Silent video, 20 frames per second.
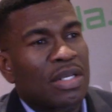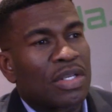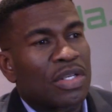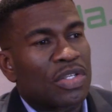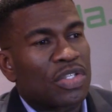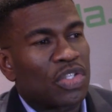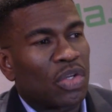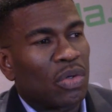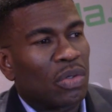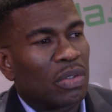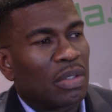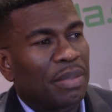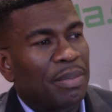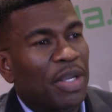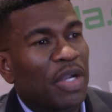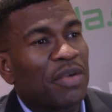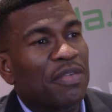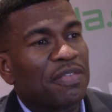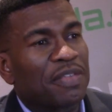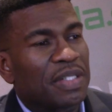So
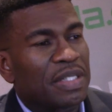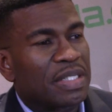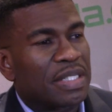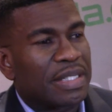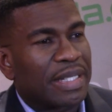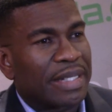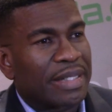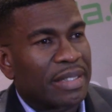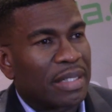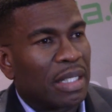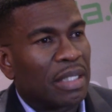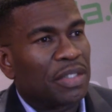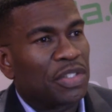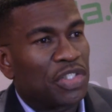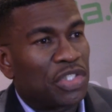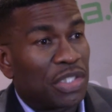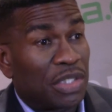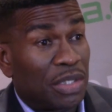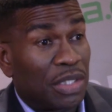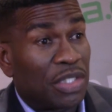AmeriFleet's
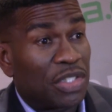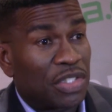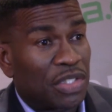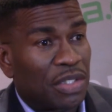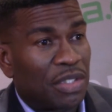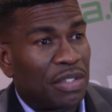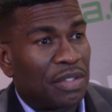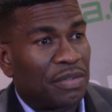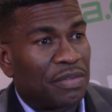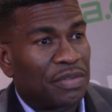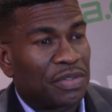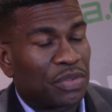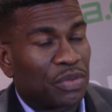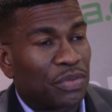technology initiatives